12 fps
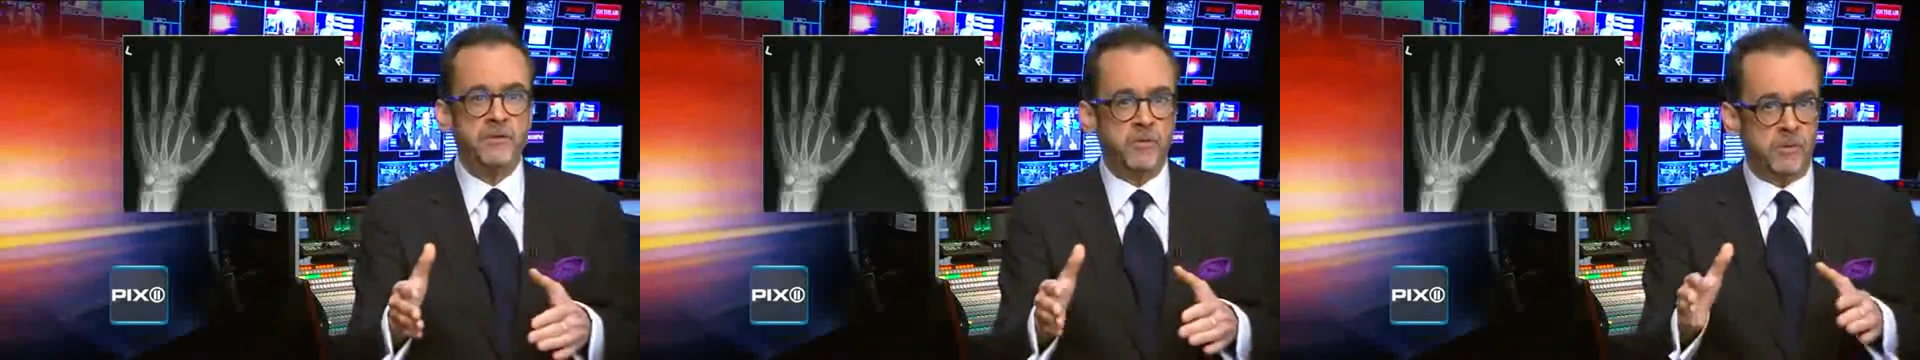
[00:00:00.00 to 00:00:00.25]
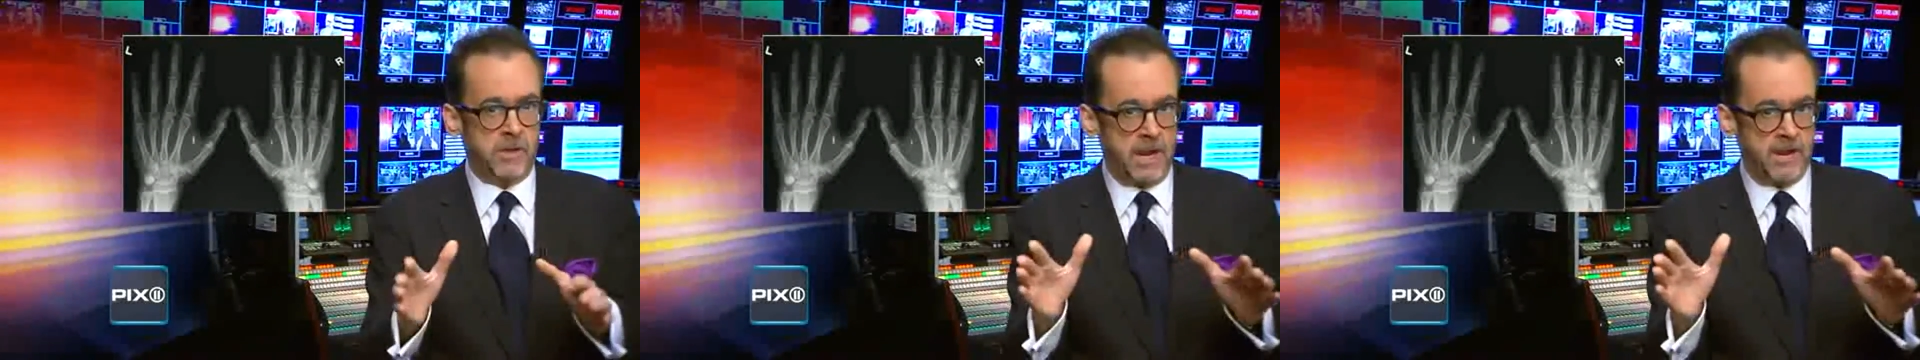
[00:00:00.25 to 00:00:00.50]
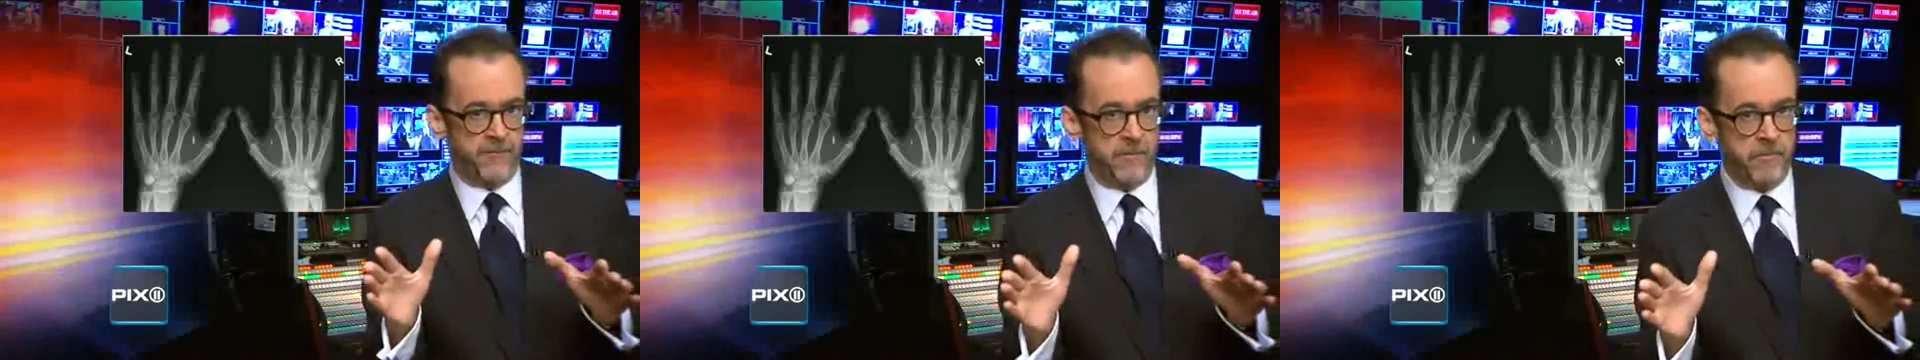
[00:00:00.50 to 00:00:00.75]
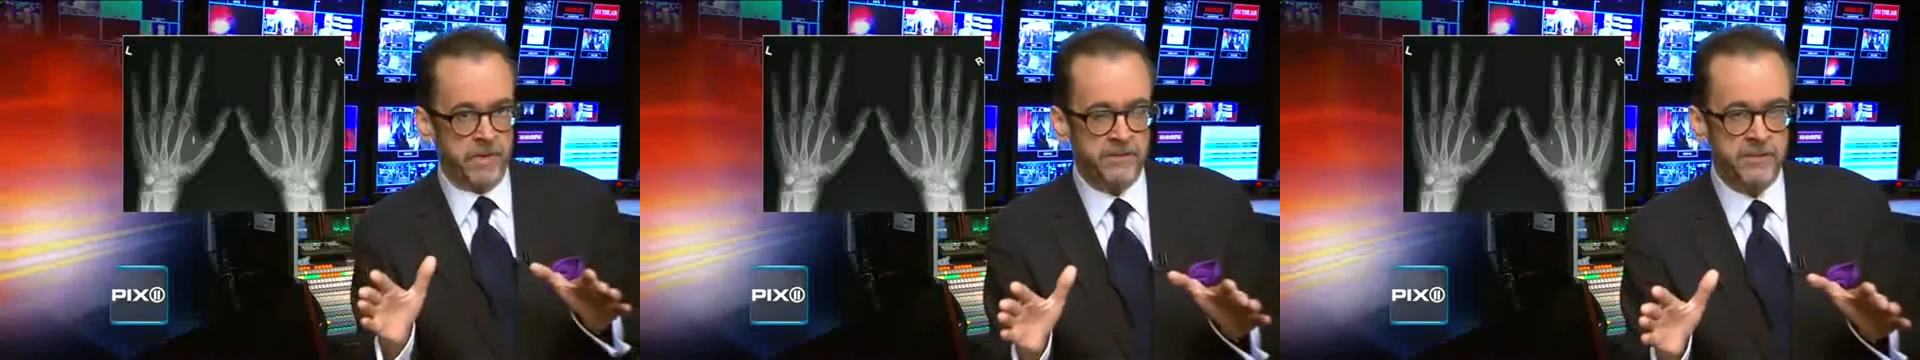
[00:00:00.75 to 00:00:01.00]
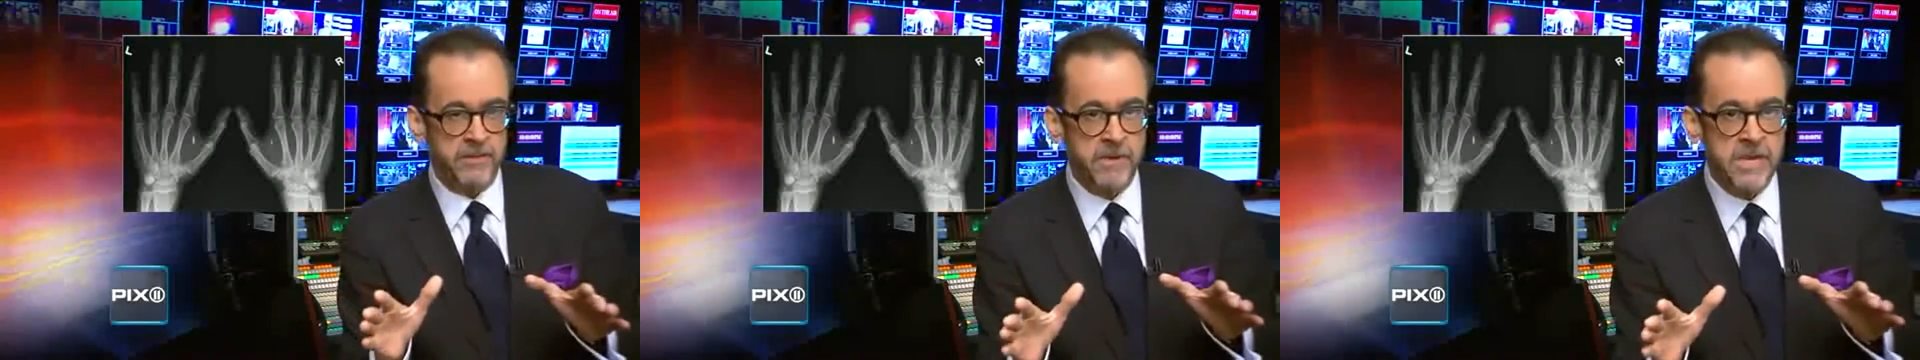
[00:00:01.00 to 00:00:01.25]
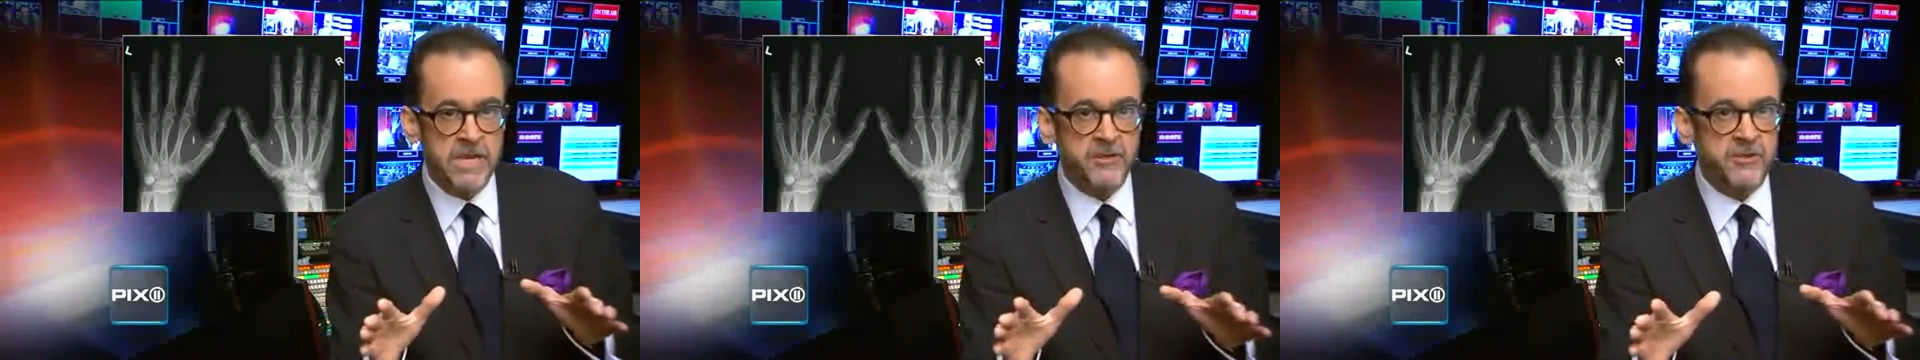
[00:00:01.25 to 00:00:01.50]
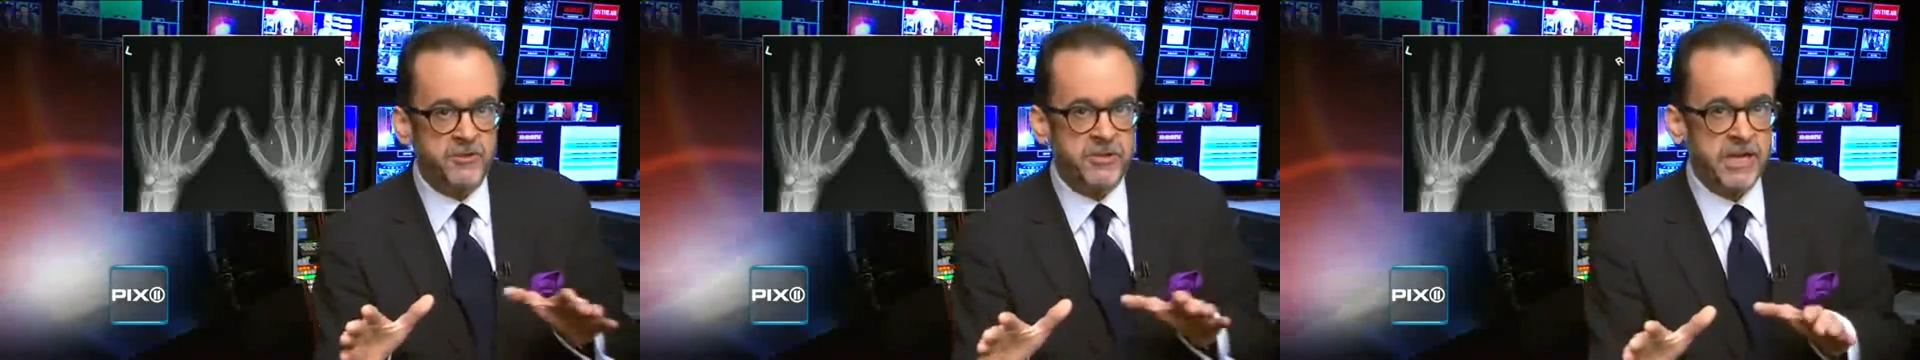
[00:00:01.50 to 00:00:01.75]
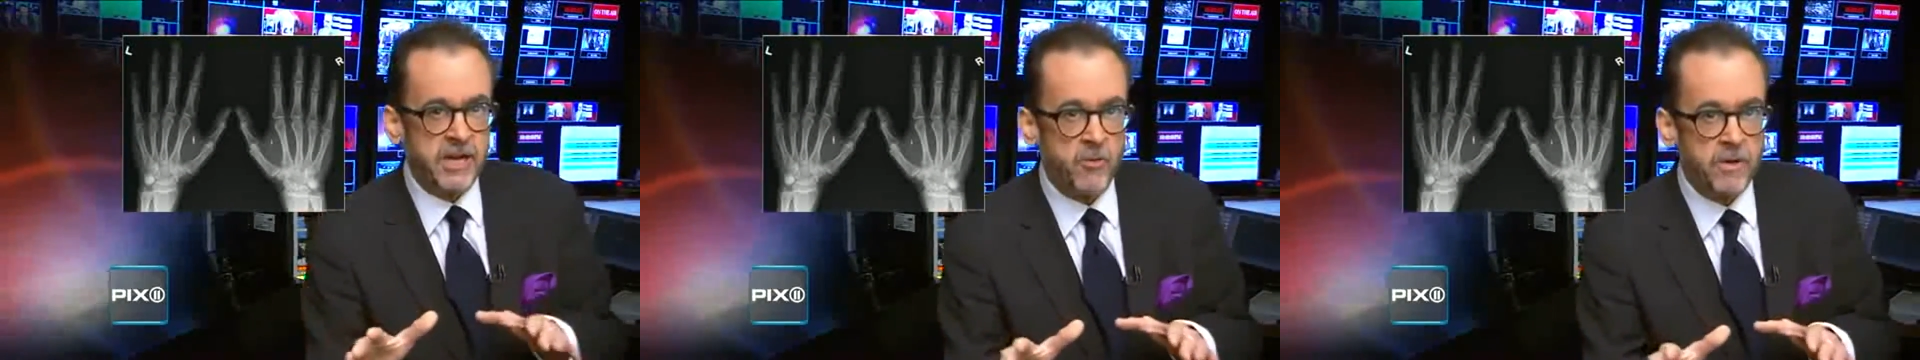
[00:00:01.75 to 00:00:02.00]
so God forbid some
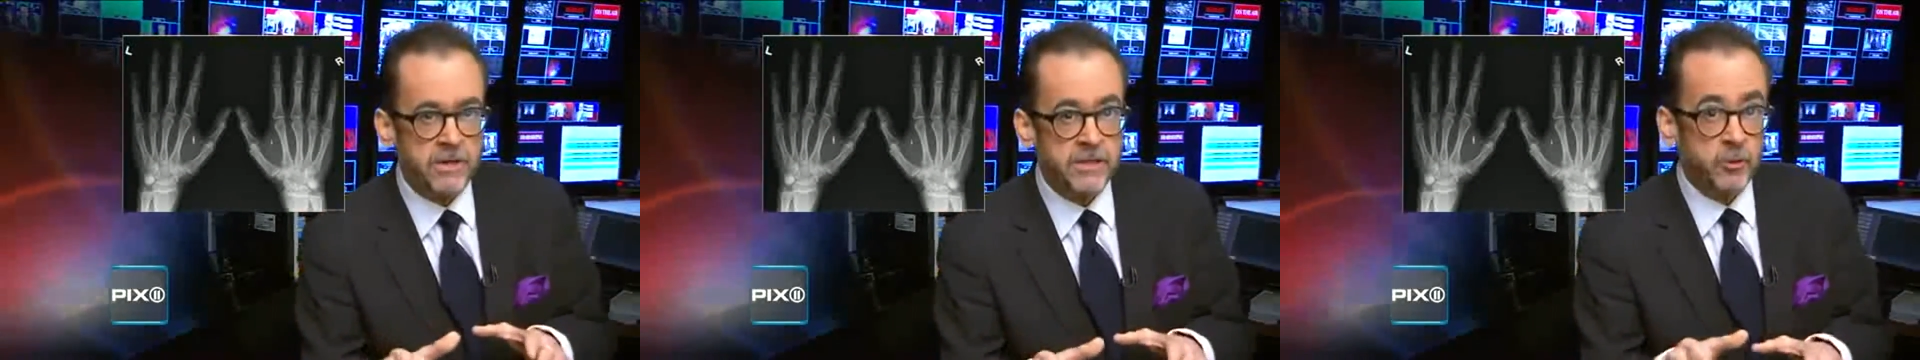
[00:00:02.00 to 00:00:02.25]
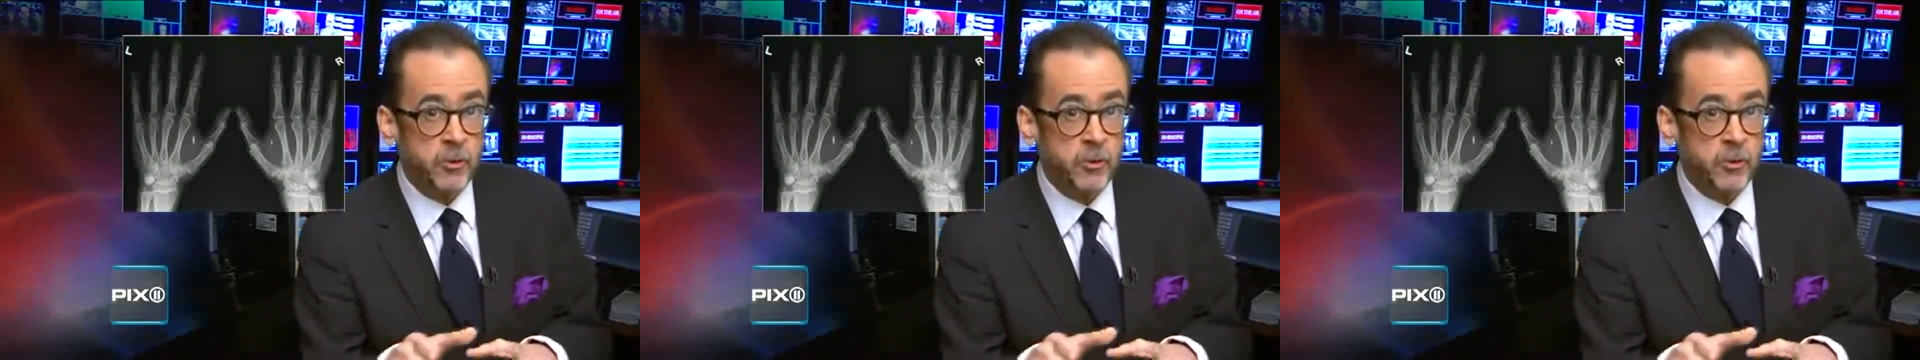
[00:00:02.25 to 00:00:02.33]
sicko doesn't